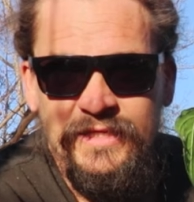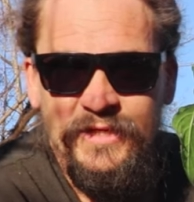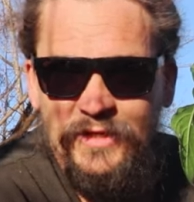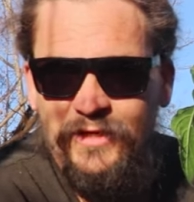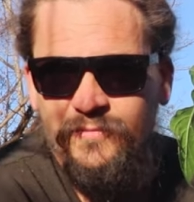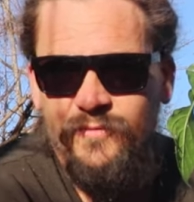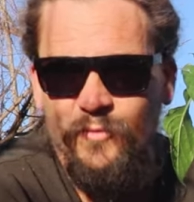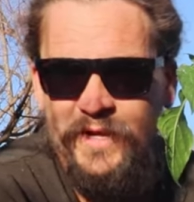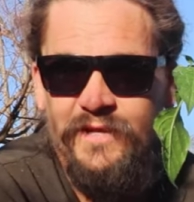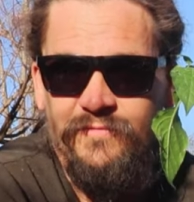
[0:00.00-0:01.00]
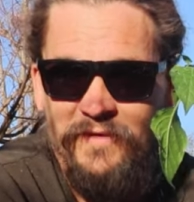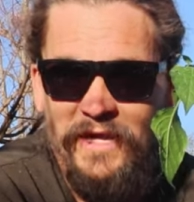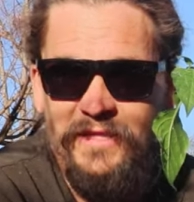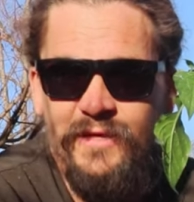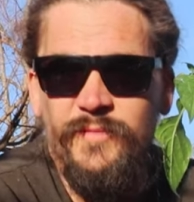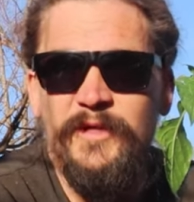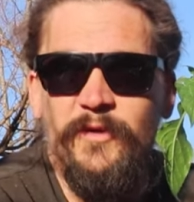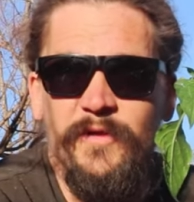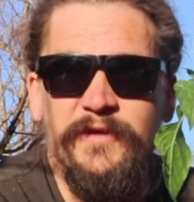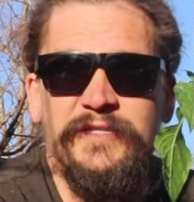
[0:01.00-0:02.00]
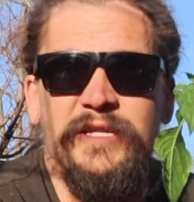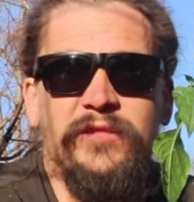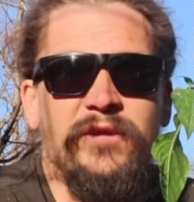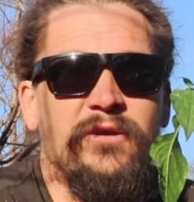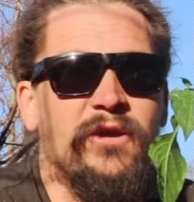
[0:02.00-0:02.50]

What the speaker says: you know, we can find them and know that they're sitting there.